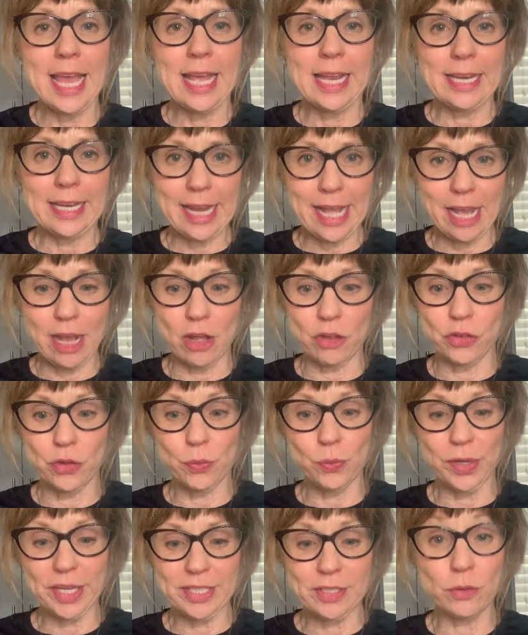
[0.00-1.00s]
Now, the
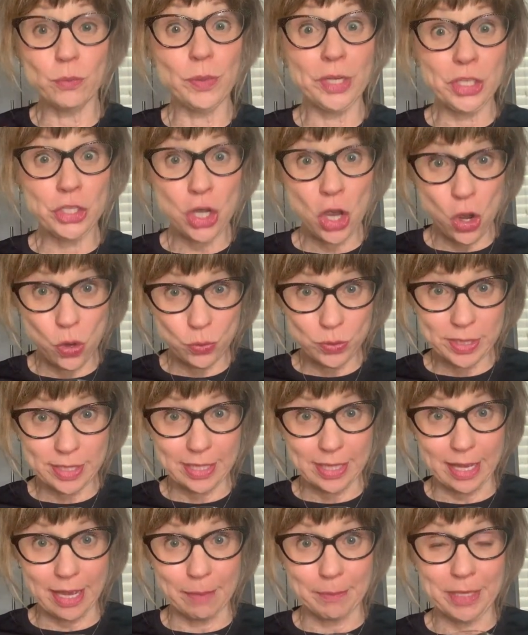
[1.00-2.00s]
reason we toast
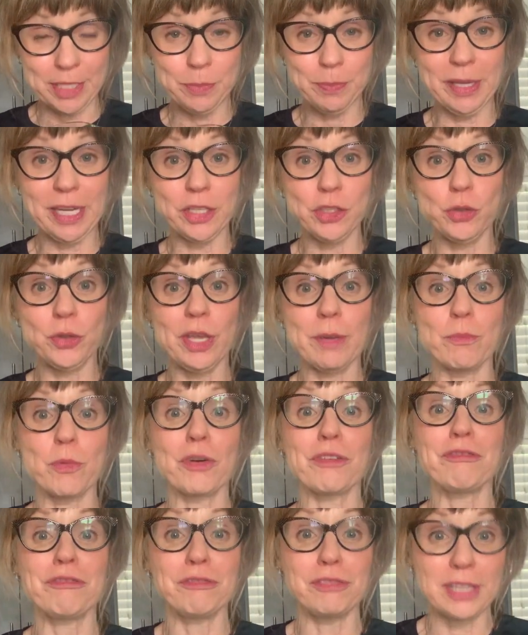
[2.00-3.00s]
them is because you get more
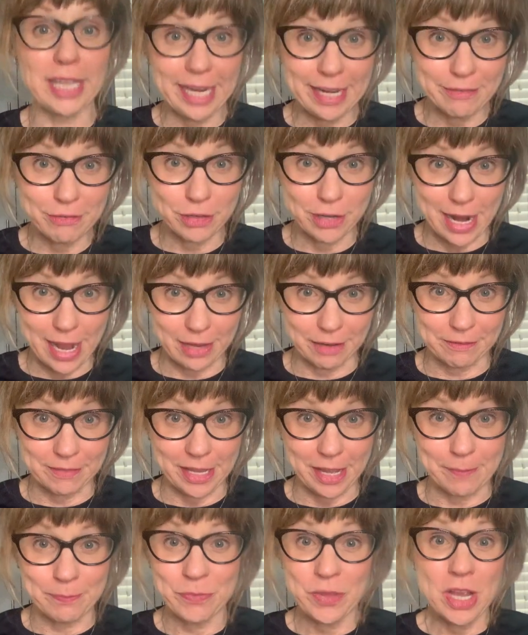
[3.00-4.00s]
flavor out of
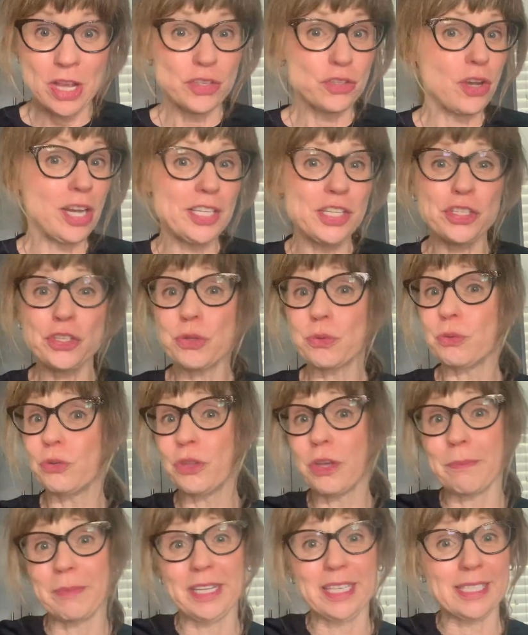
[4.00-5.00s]
them. So I just threw
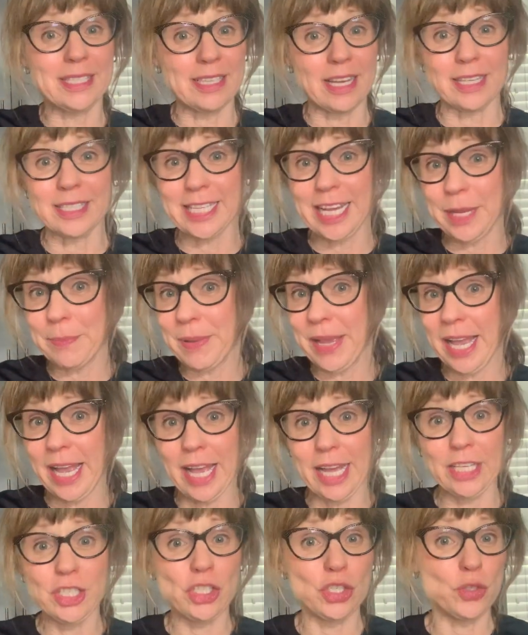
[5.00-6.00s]
them in a saute
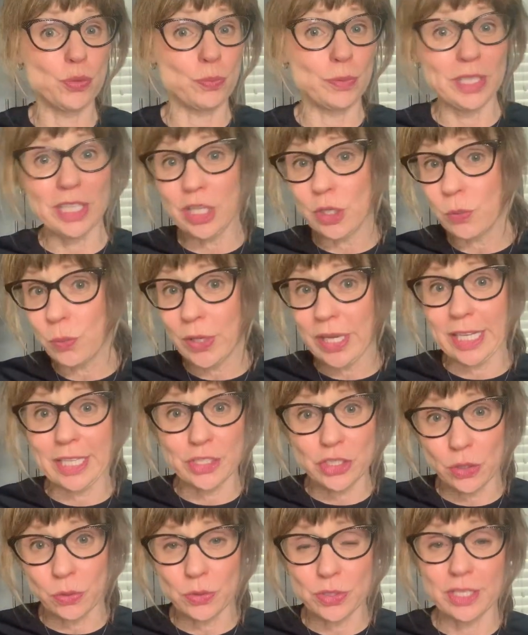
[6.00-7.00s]
pan, just really quick, and
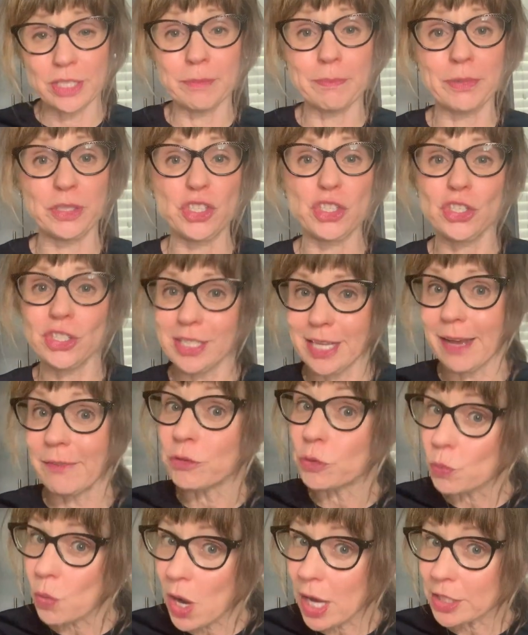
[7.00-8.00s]
toast them, but you just have
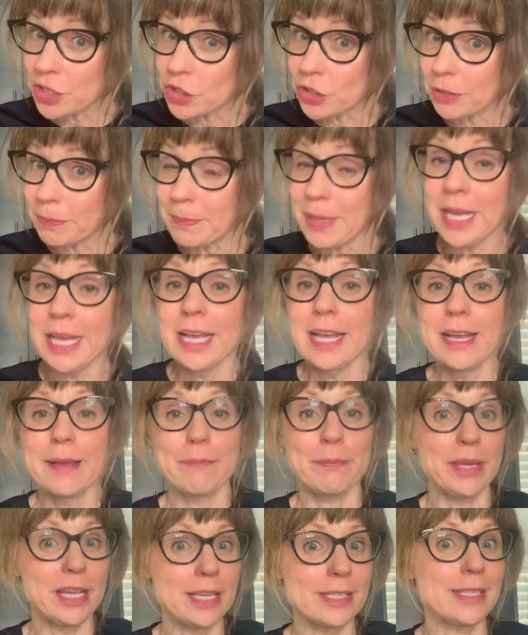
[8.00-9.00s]
to watch them
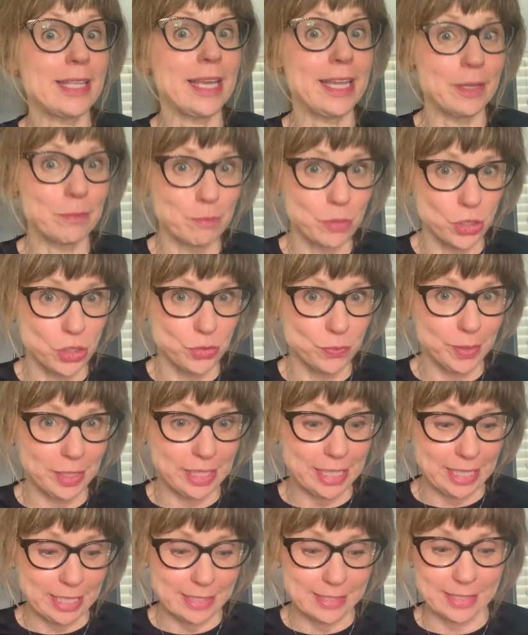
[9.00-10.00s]
because they can burn
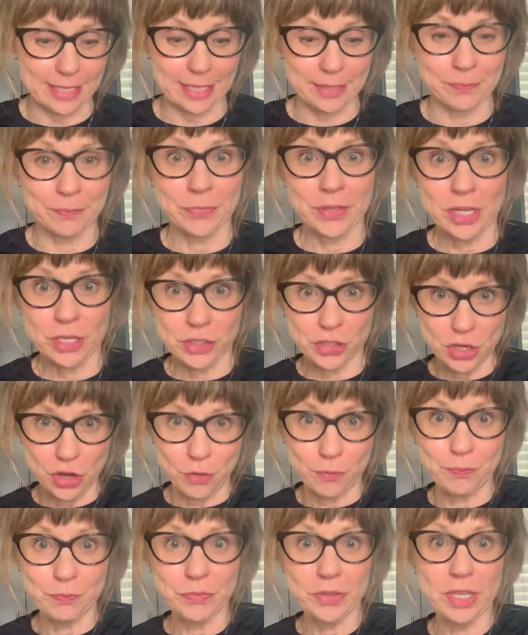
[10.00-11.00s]
really easy. So
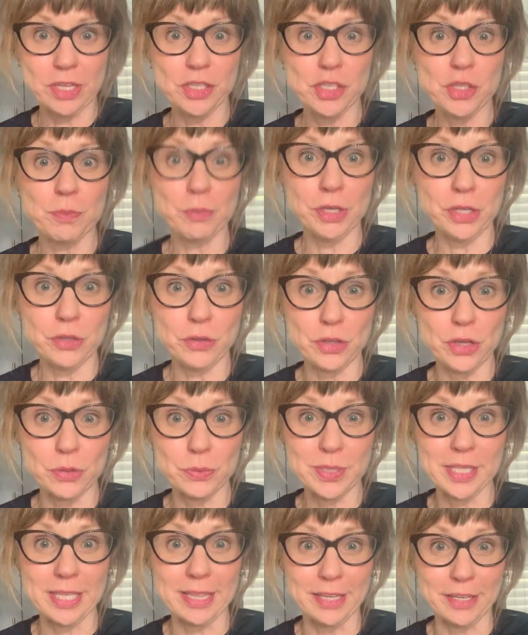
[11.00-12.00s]
gonna sprinkle
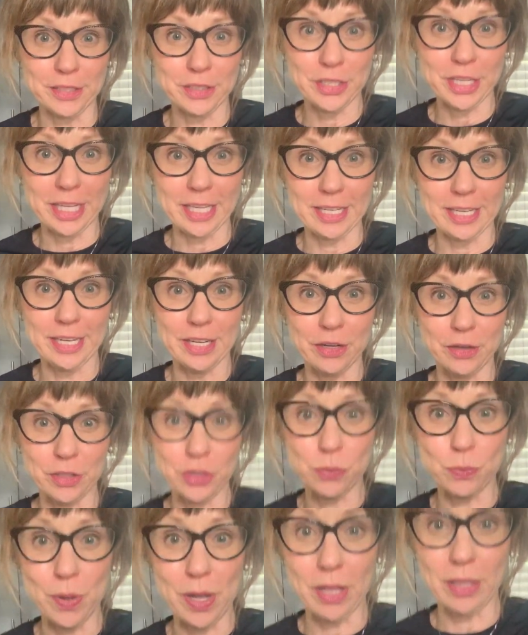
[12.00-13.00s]
those in here as well.